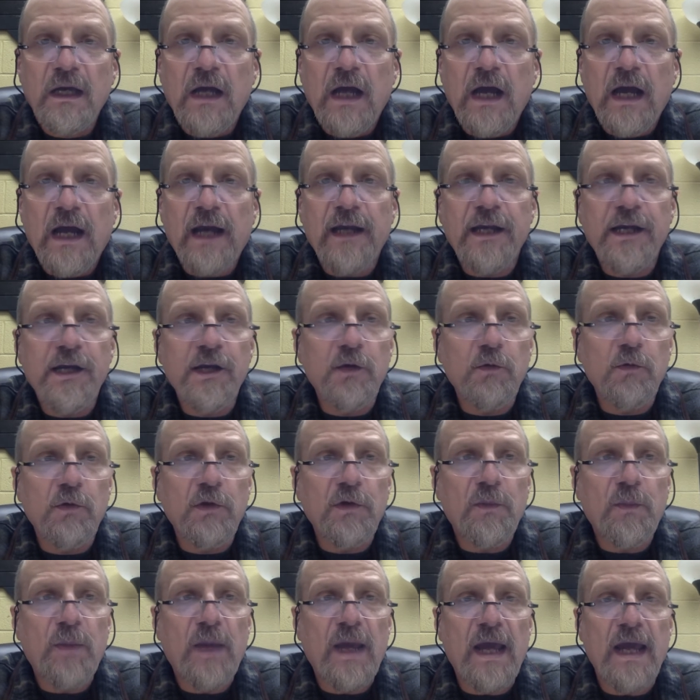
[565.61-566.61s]
I hear
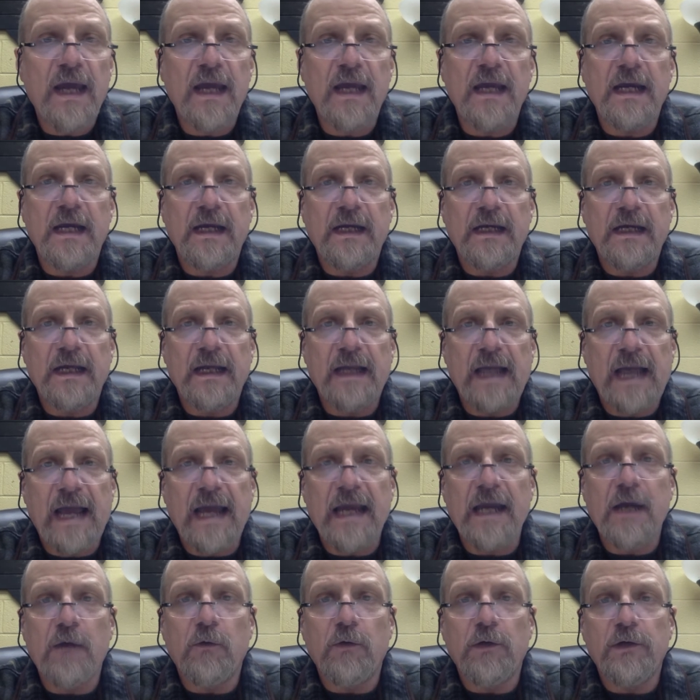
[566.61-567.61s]
with pain and
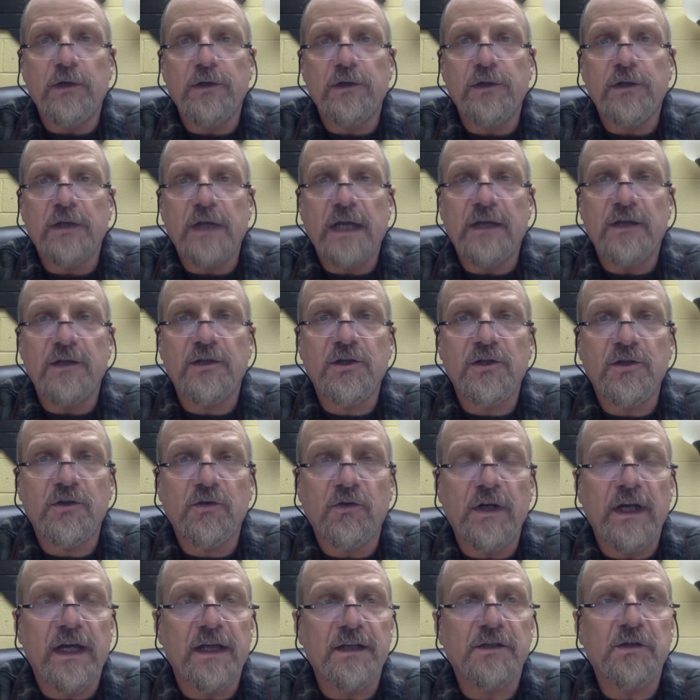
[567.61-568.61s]
anguish and
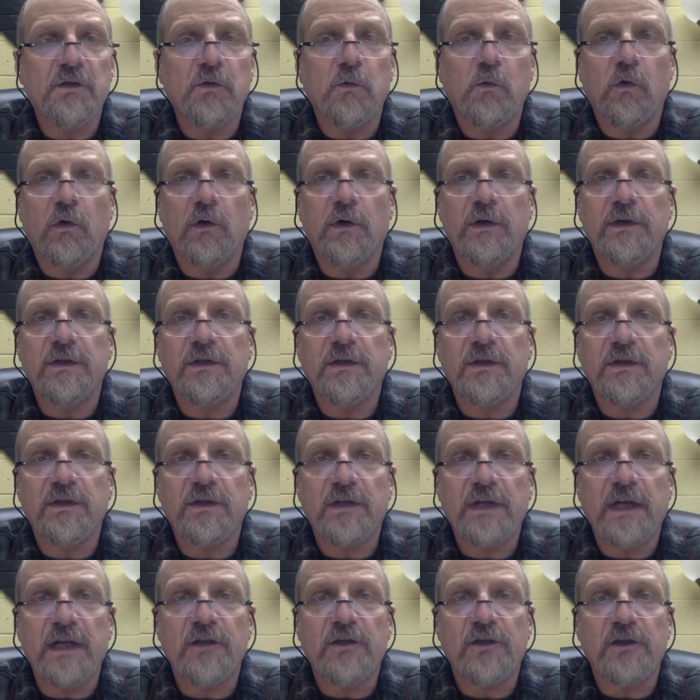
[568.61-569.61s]
distress the word
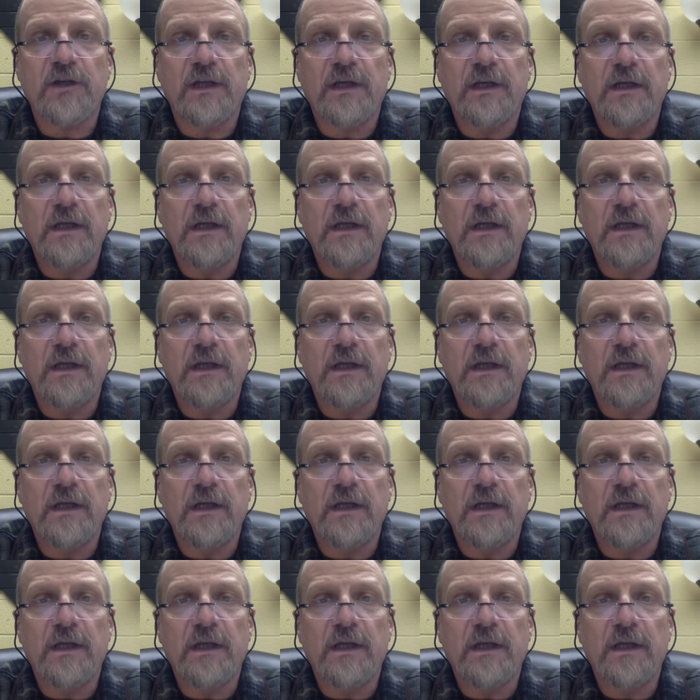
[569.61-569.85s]
secession,